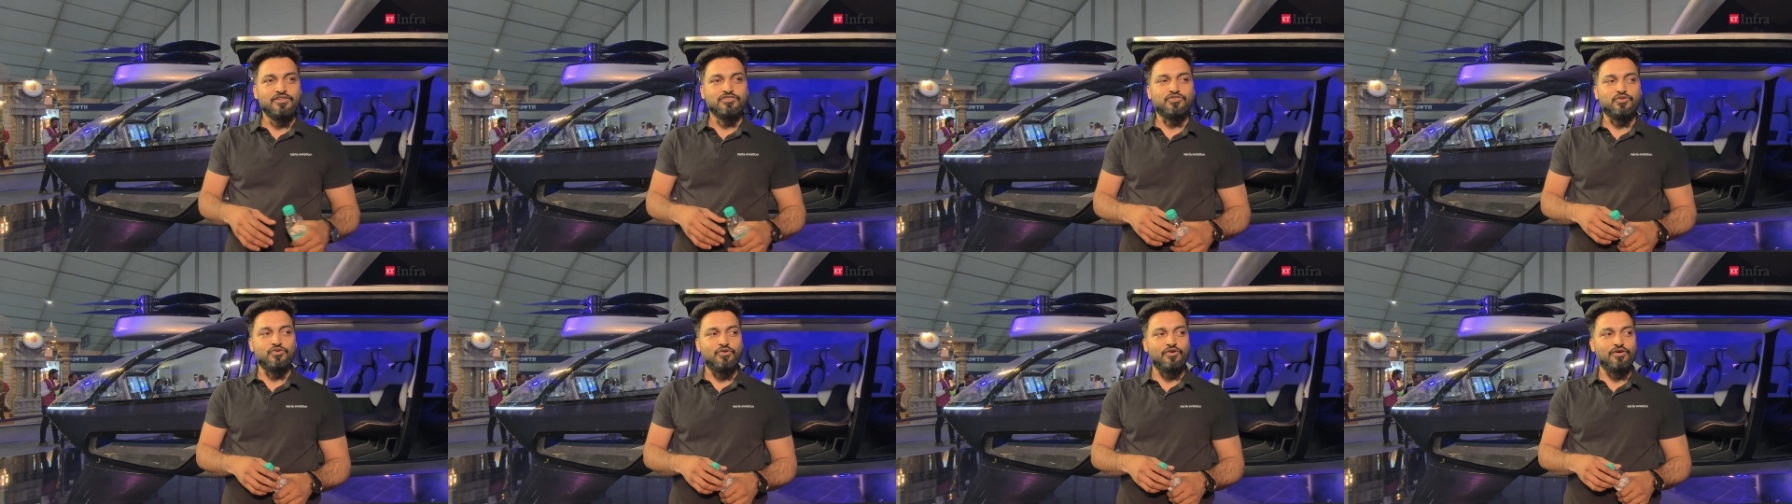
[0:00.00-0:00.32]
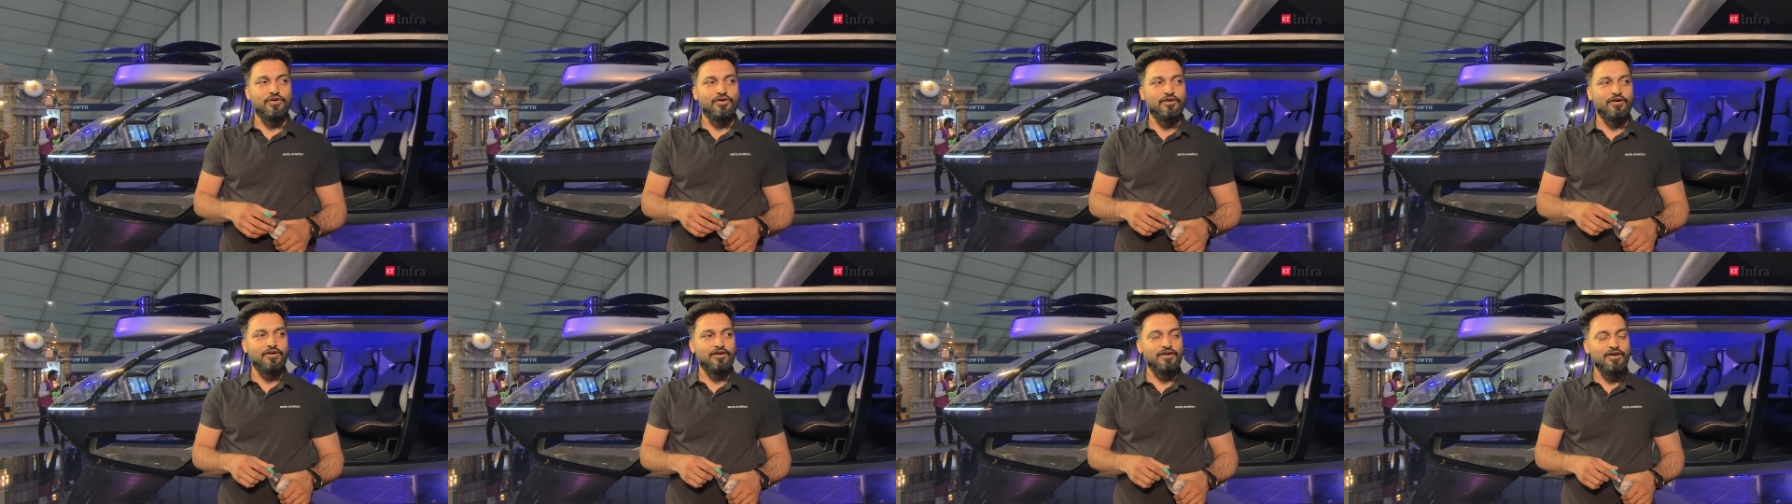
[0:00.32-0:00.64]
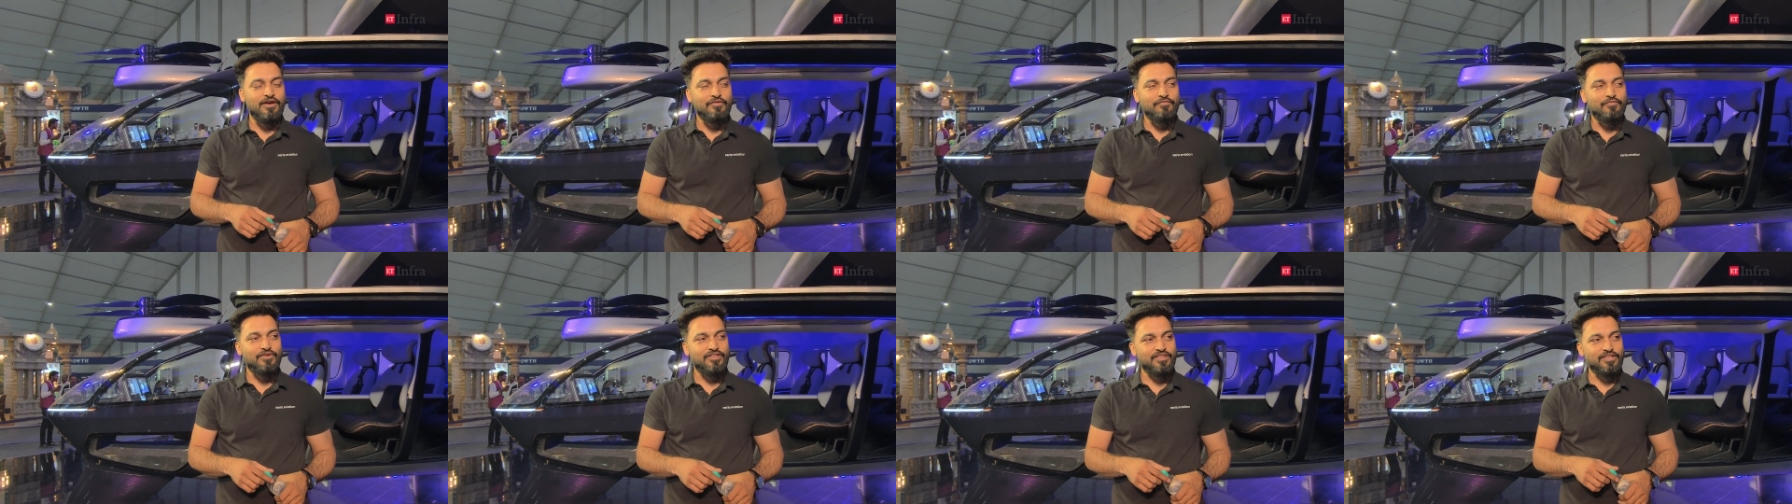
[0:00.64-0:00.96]
So uh,
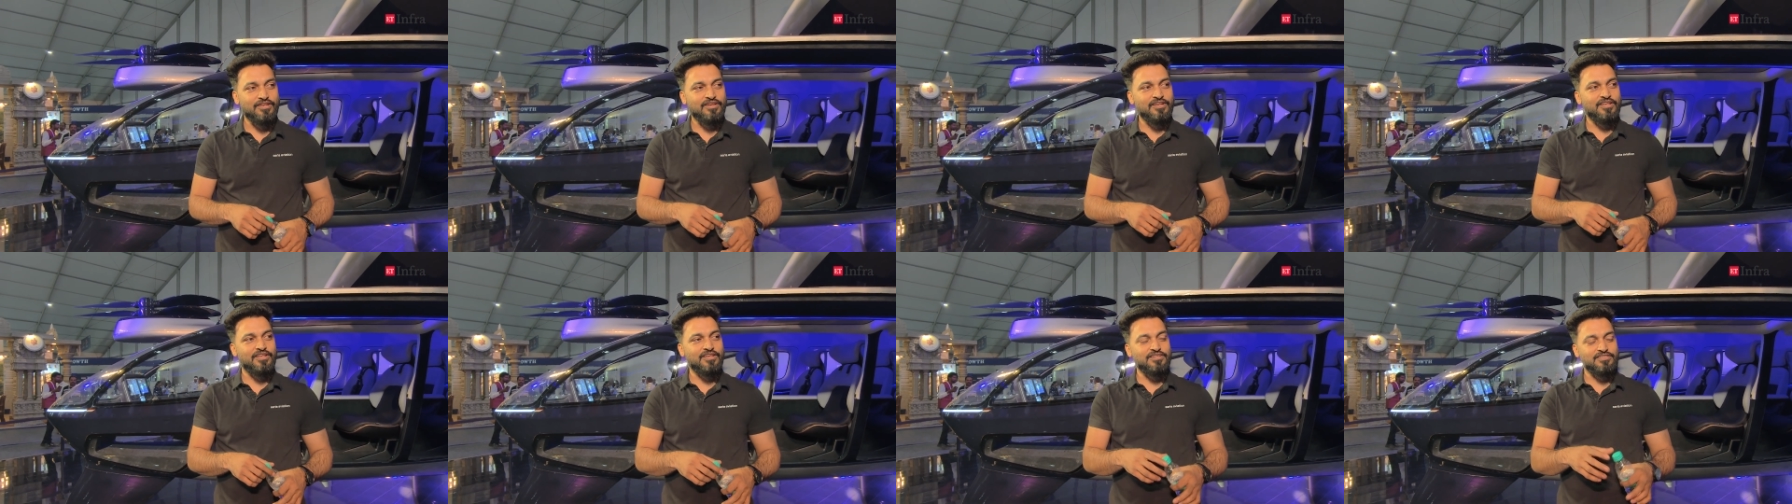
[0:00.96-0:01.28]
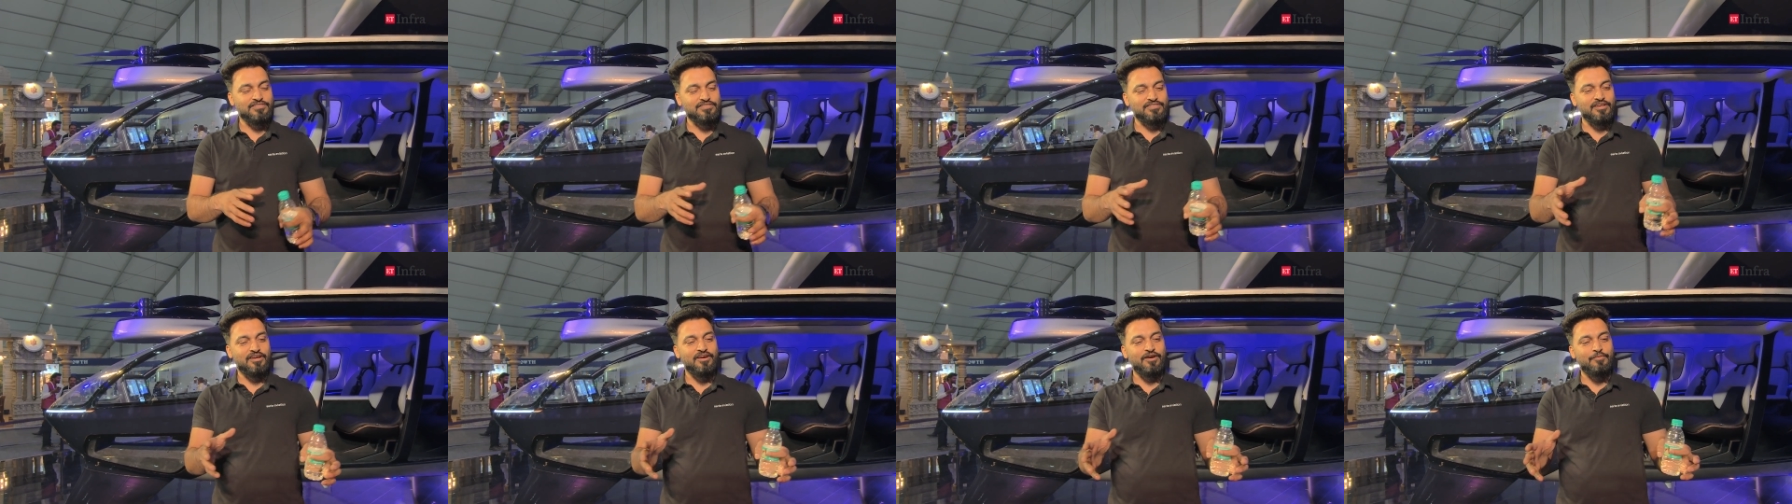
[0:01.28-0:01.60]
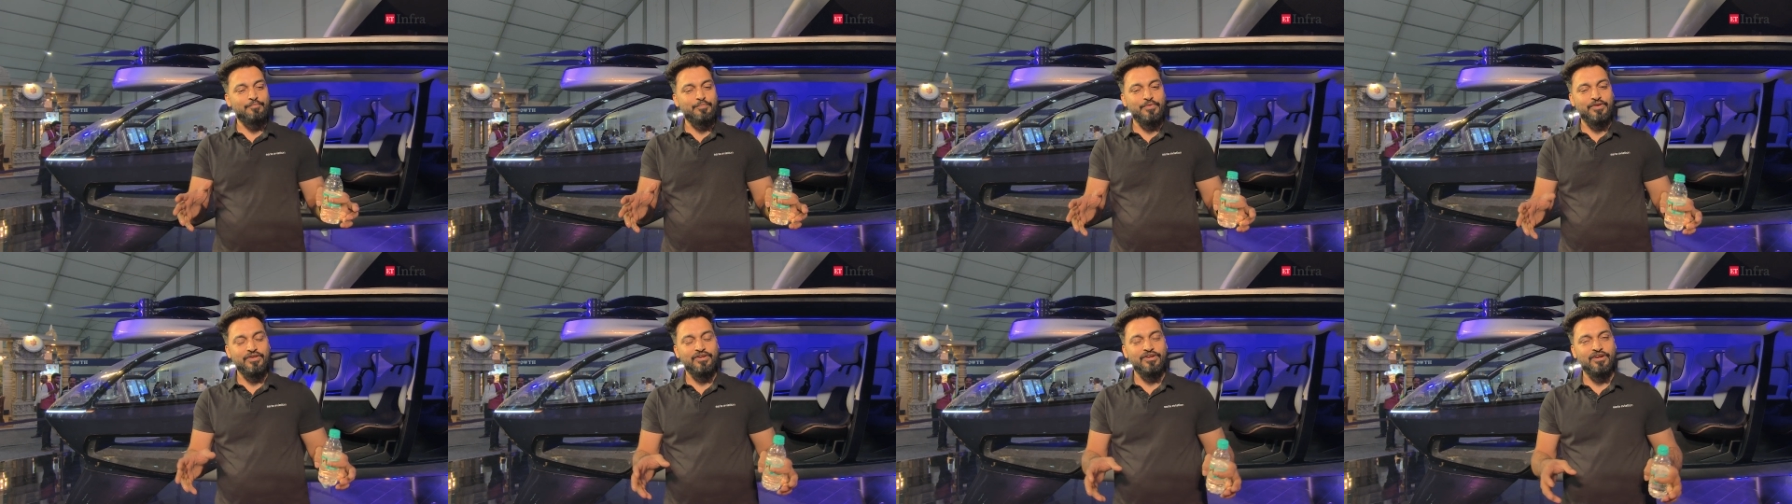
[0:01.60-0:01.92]
within his
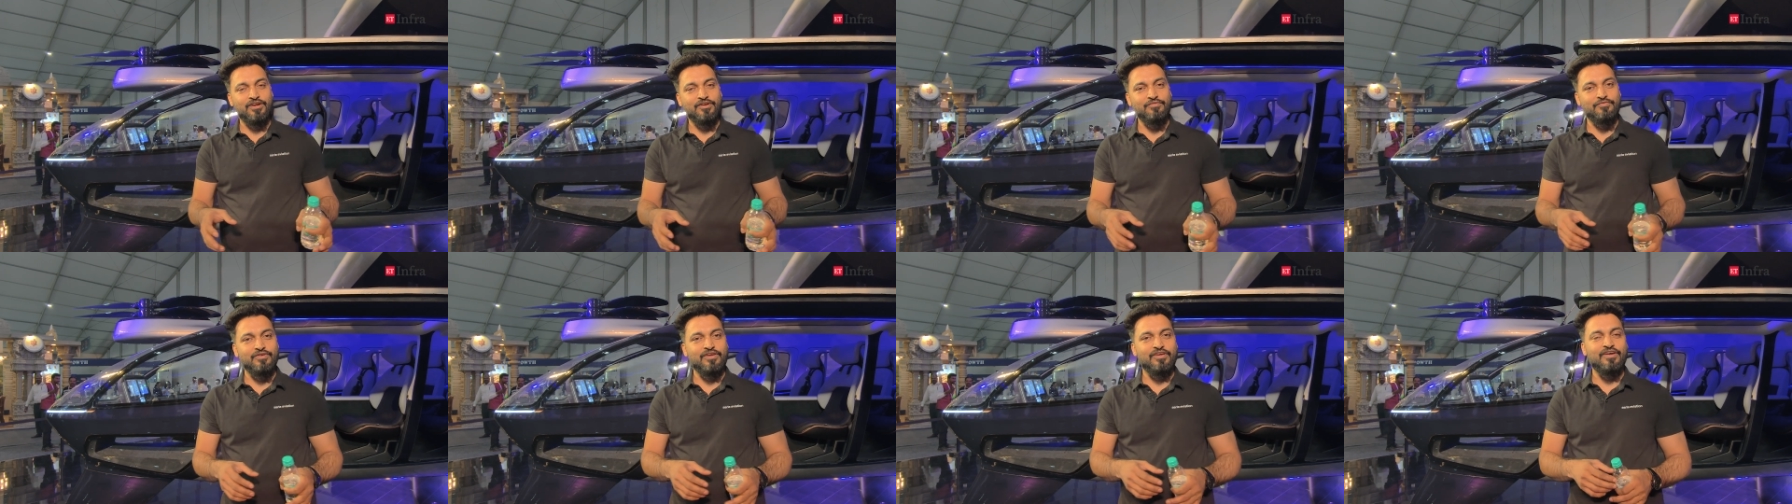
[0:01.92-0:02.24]
uh, period,